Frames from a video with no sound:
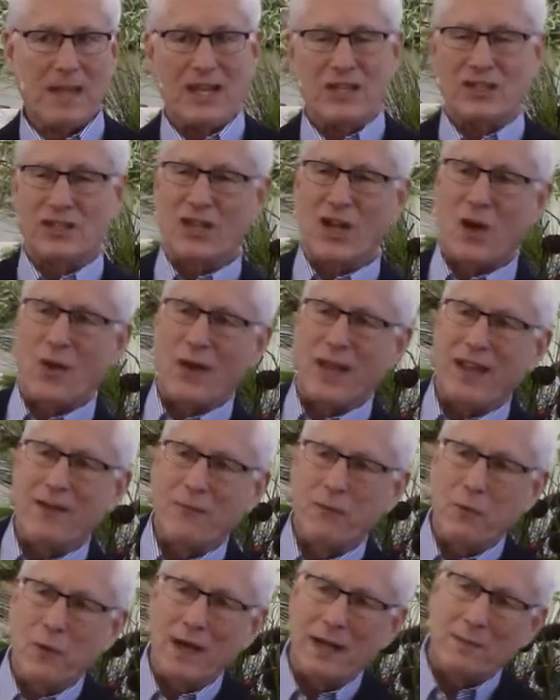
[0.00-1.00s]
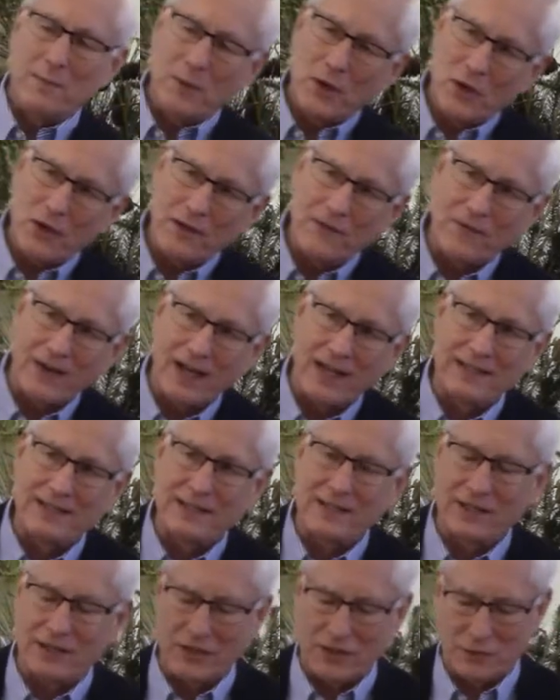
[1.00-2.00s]
So, if what
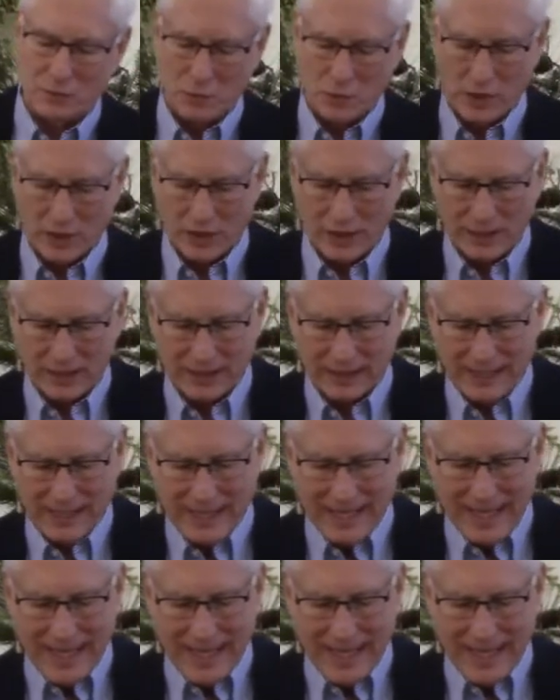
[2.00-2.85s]
motivates the good work